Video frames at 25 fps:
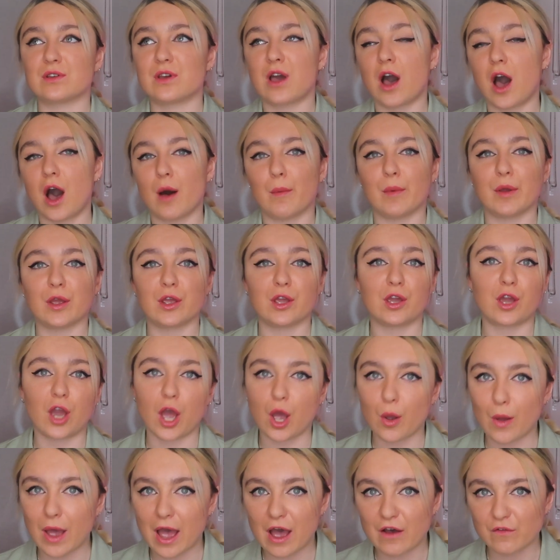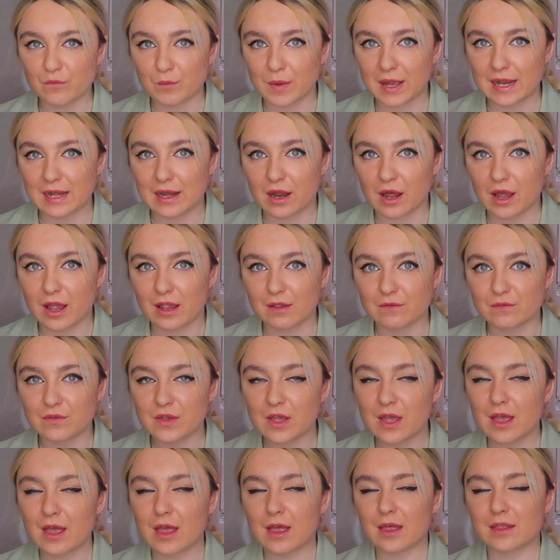come and go out of my life.
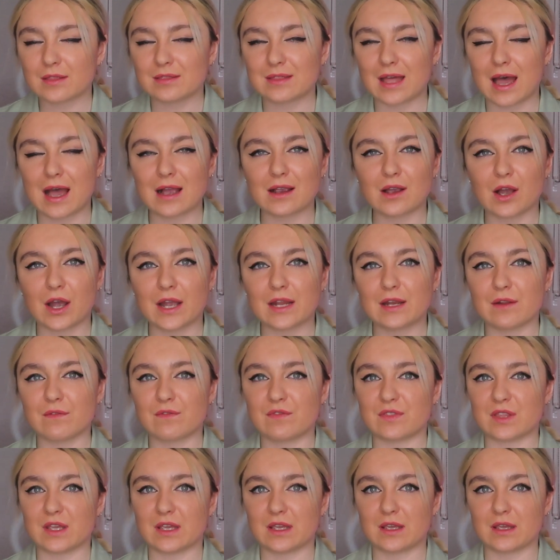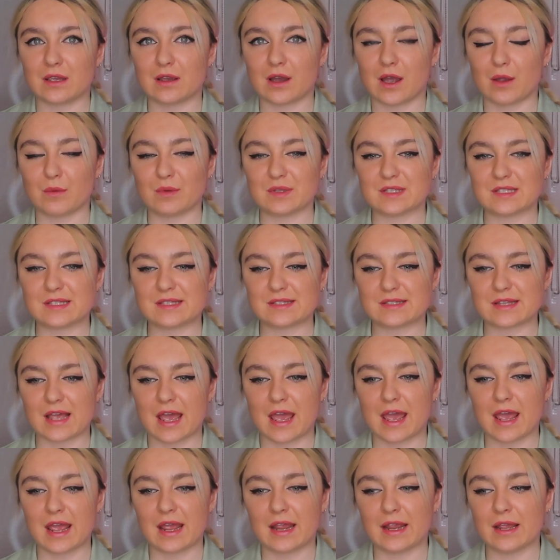That kind of thinking, I would
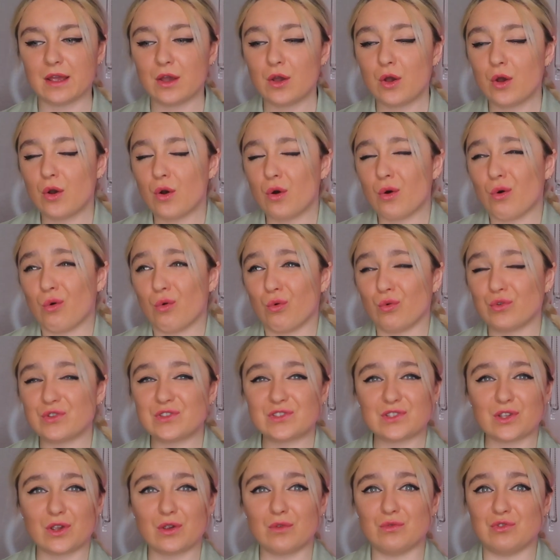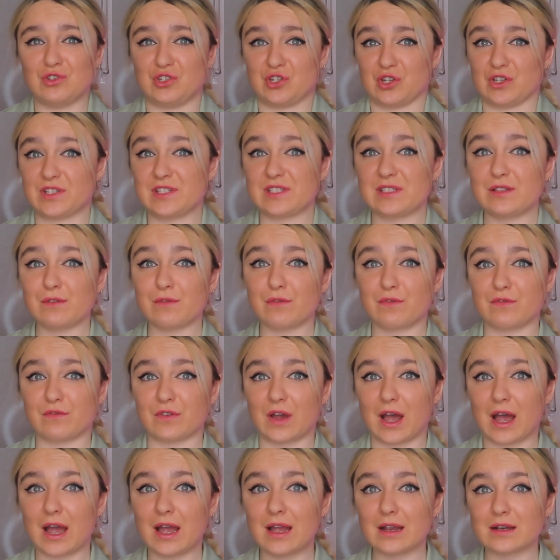say. Also, just the
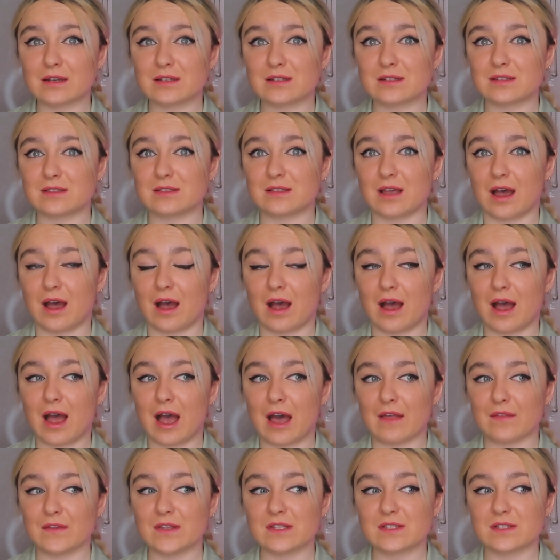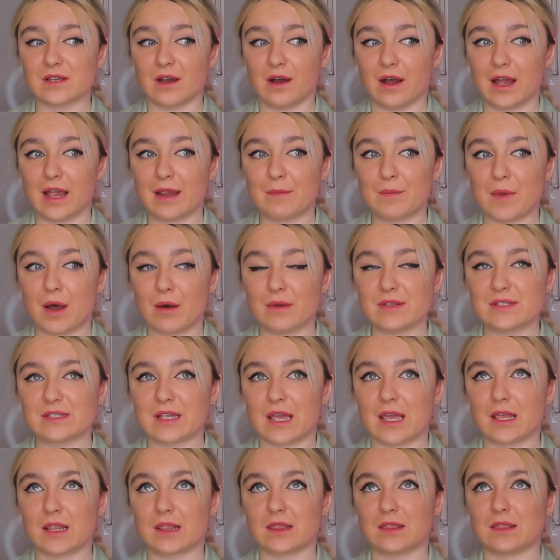fact that at the time I was
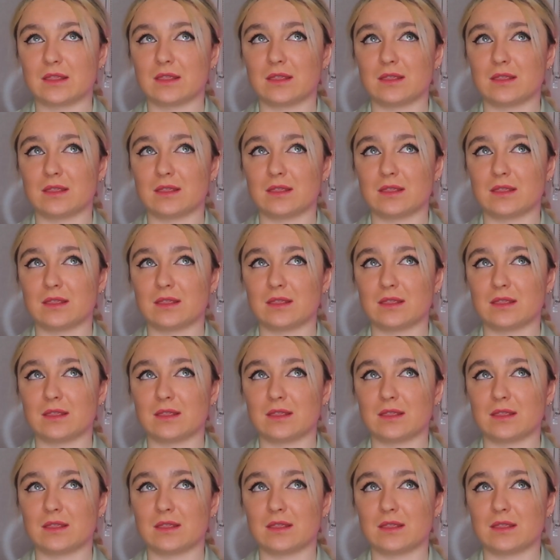like,